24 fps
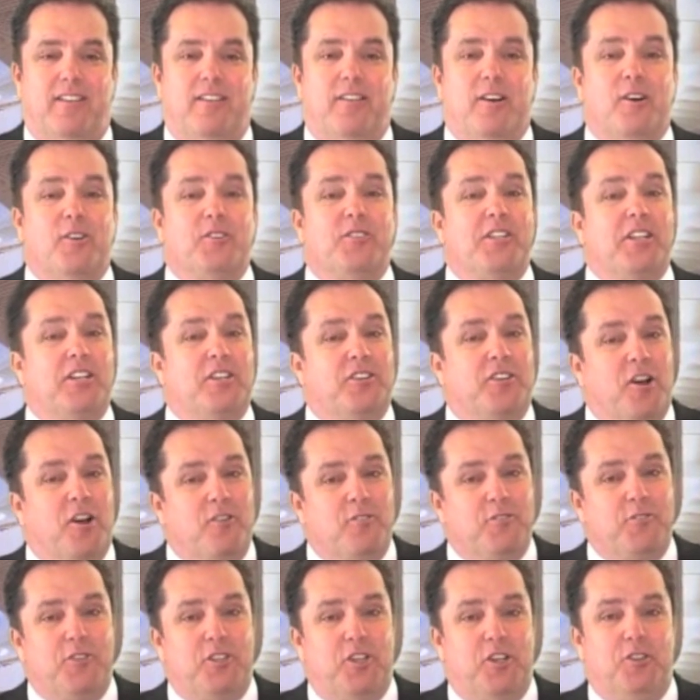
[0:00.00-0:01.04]
Those that
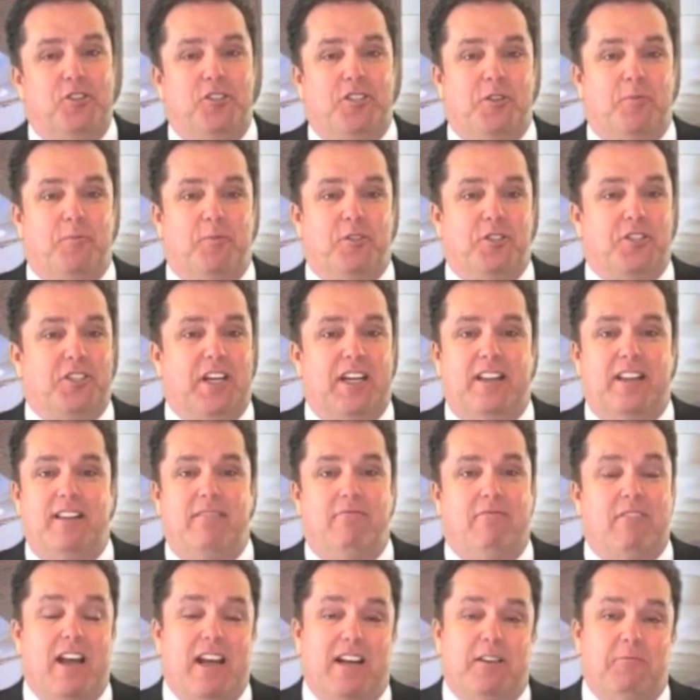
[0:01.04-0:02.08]
don't choose to proceed
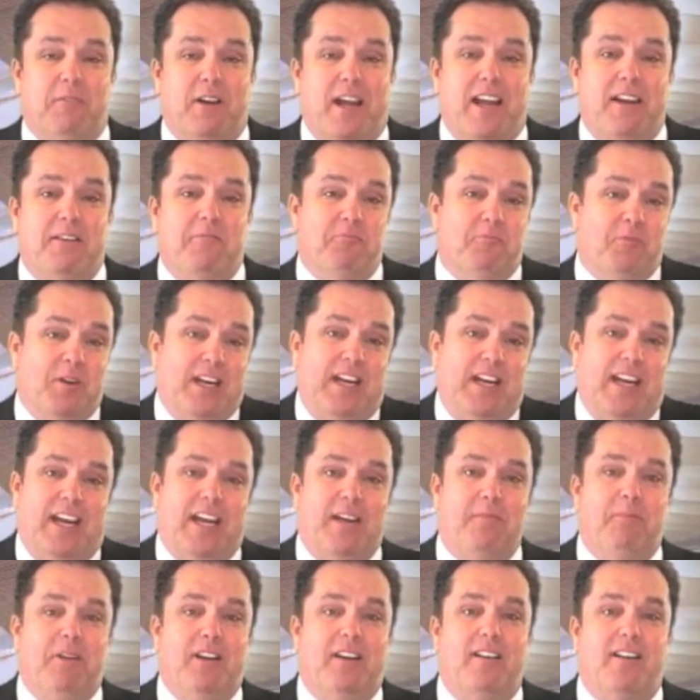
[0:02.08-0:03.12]
right away, we
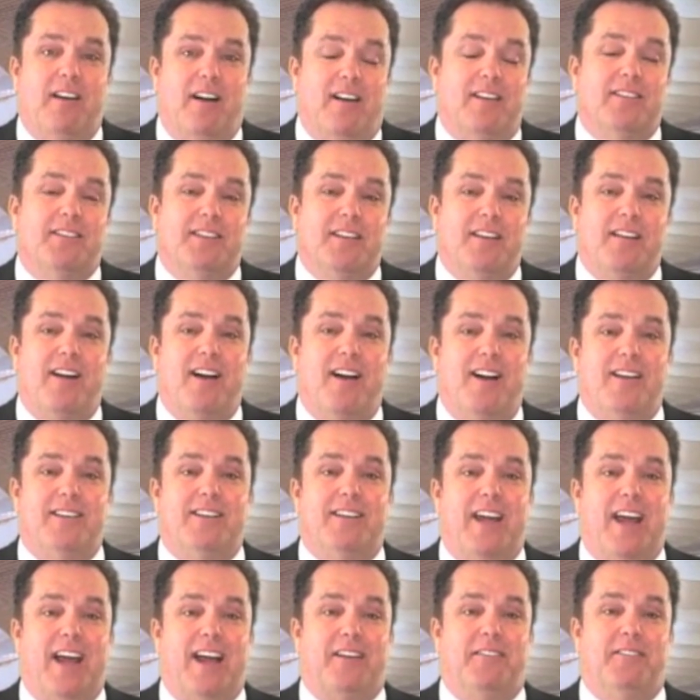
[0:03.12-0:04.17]
keep in constant
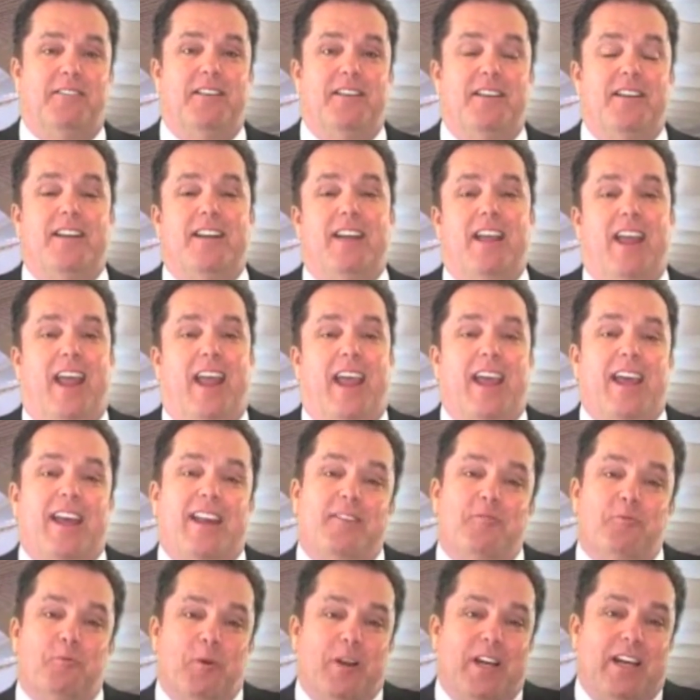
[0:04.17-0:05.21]
contact,
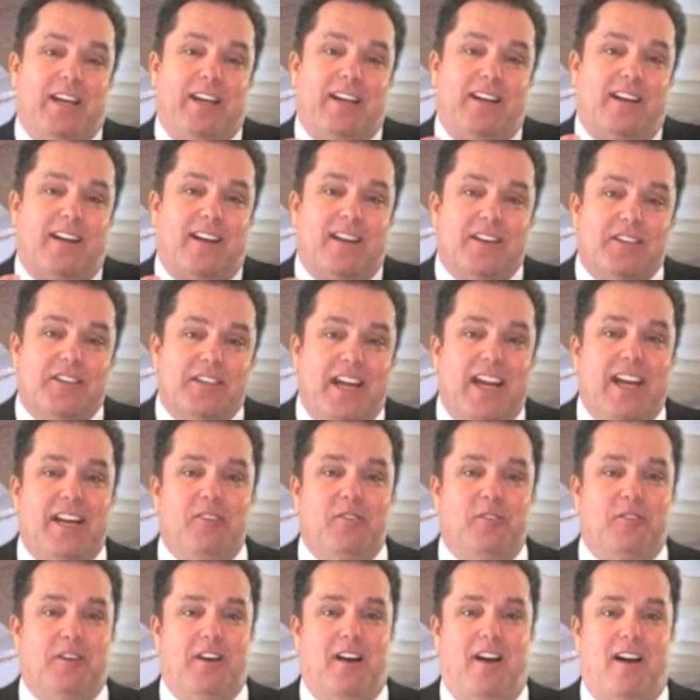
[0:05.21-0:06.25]
and we
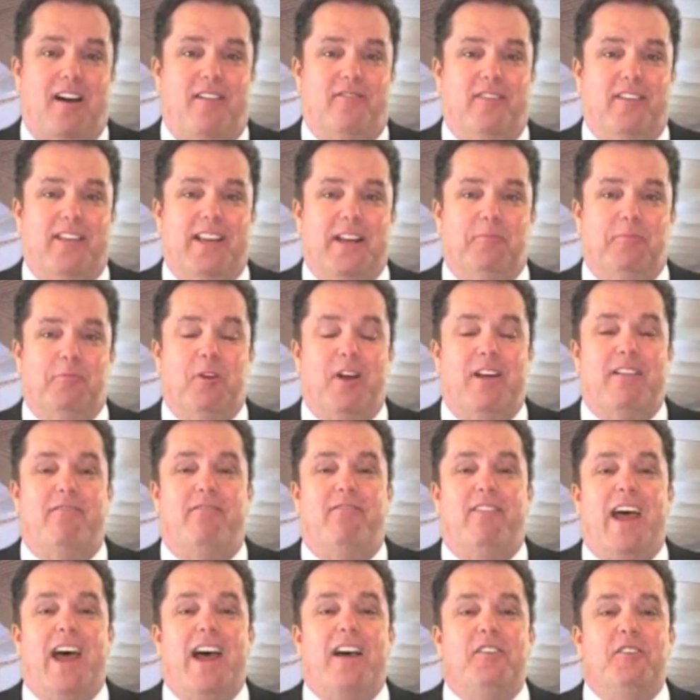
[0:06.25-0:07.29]
continue to offer them great
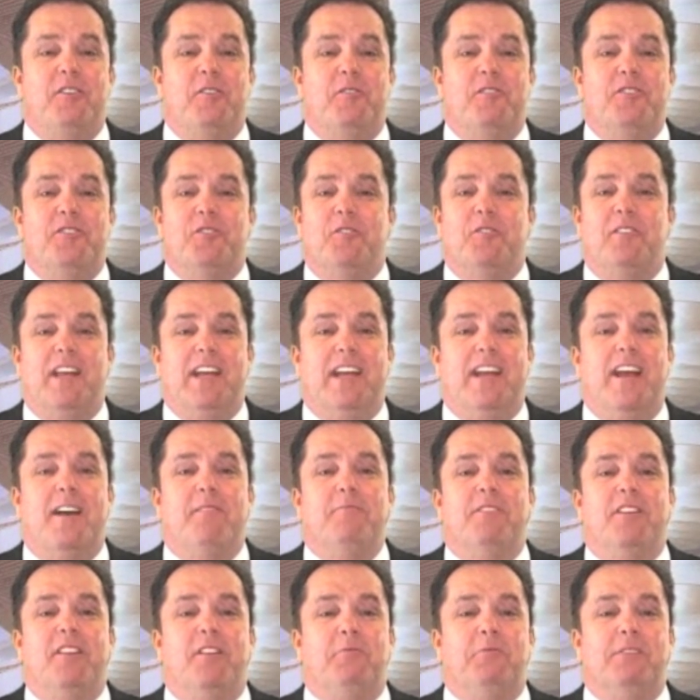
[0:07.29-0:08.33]
value until they
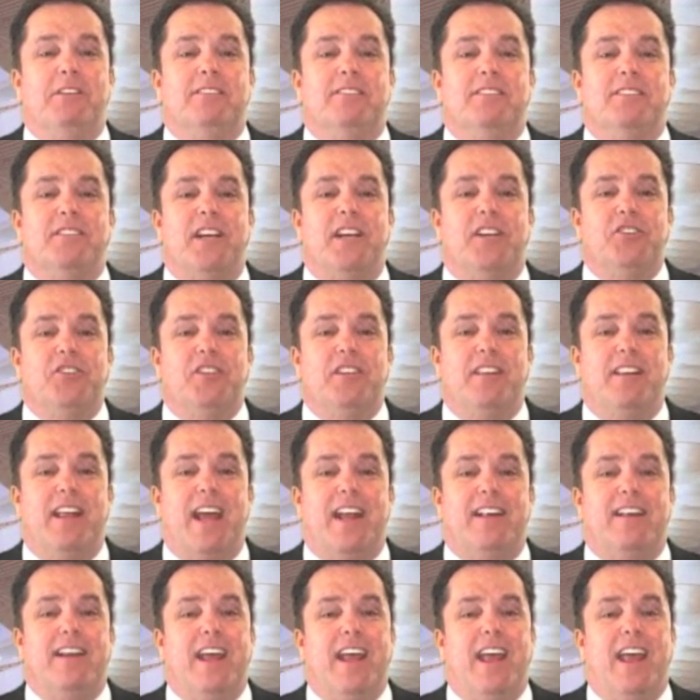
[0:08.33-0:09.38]
come to the realization
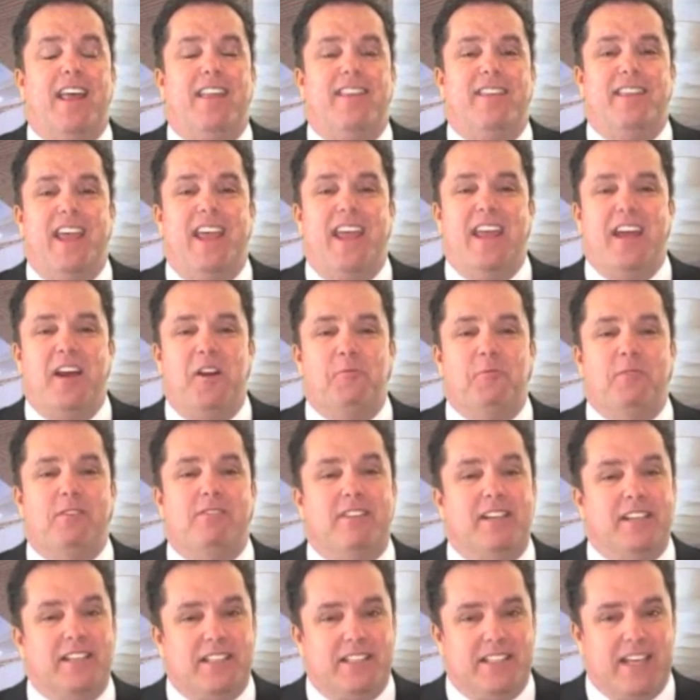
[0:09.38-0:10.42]
that they are
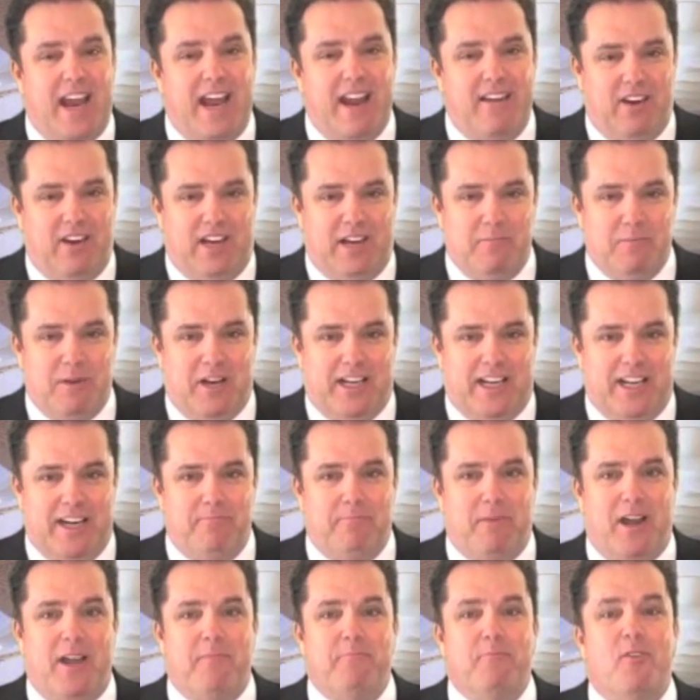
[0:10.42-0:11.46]
really saving money
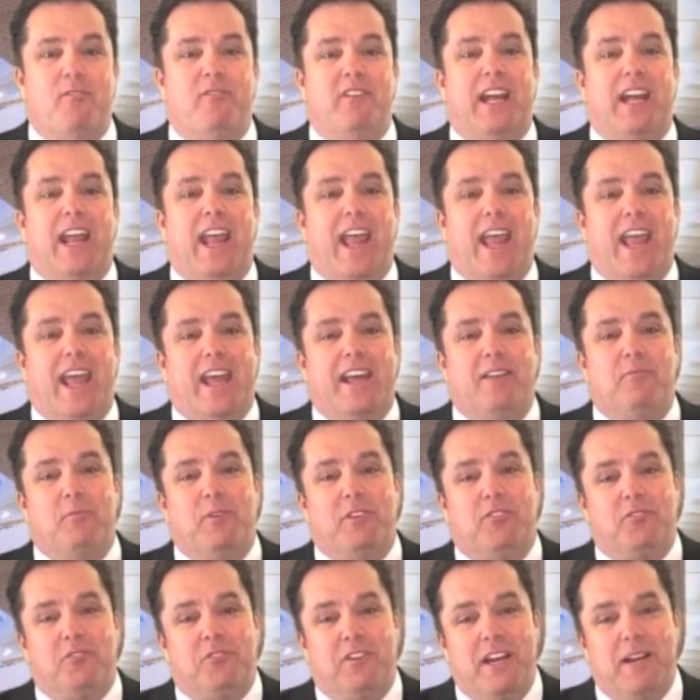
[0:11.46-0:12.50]
by moving ahead
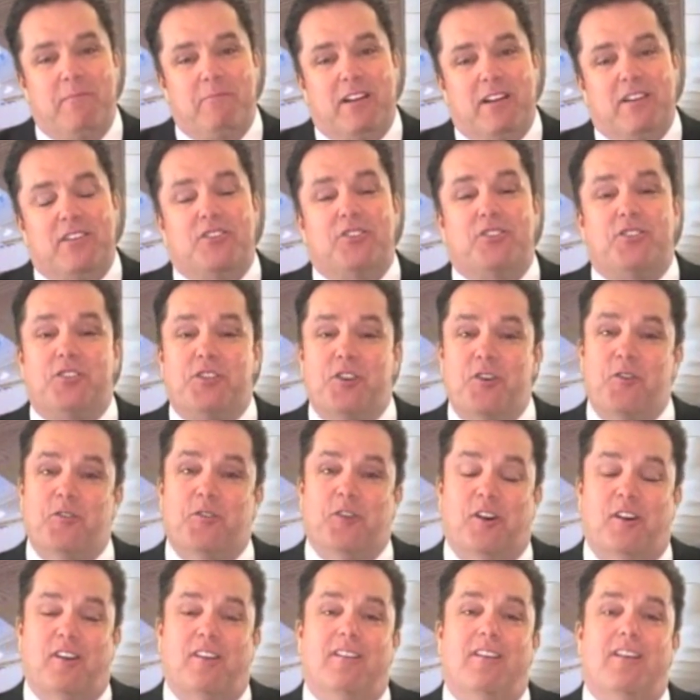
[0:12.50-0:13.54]
with treatment
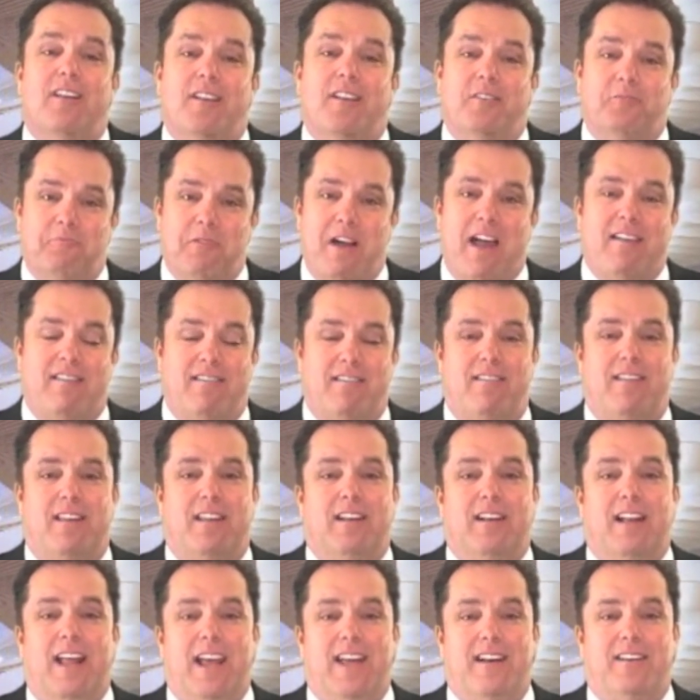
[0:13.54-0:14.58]
sooner rather
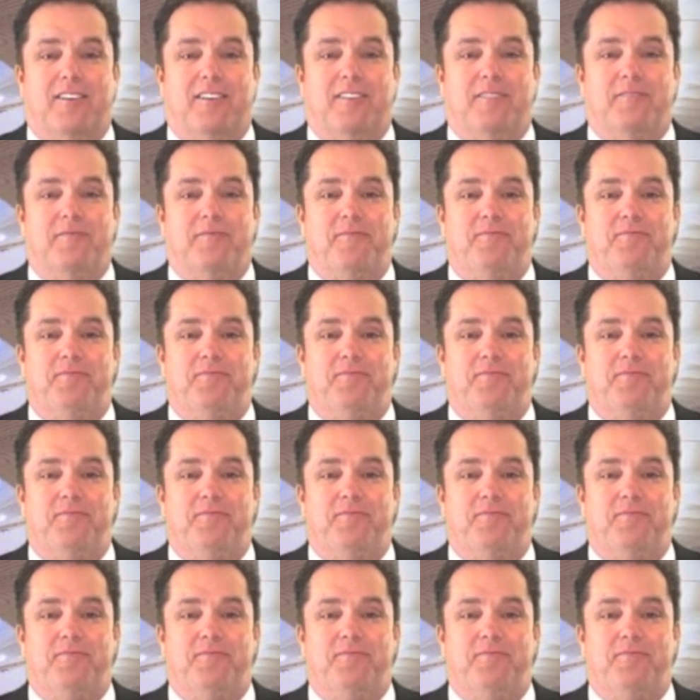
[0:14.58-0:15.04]
than later.